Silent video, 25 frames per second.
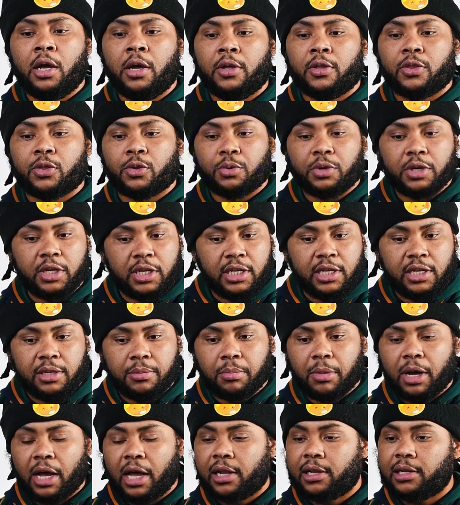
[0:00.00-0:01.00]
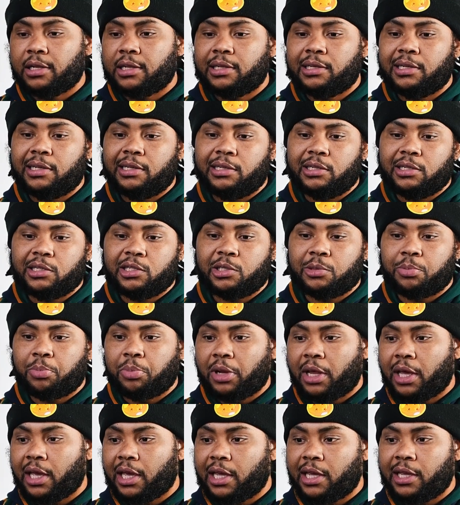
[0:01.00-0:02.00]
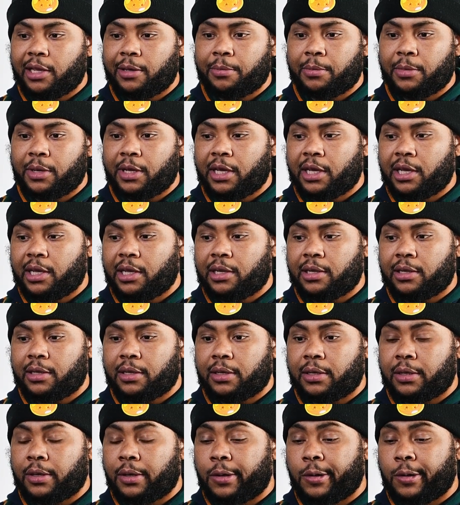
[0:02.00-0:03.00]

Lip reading: 3D modeling and displaying, man, and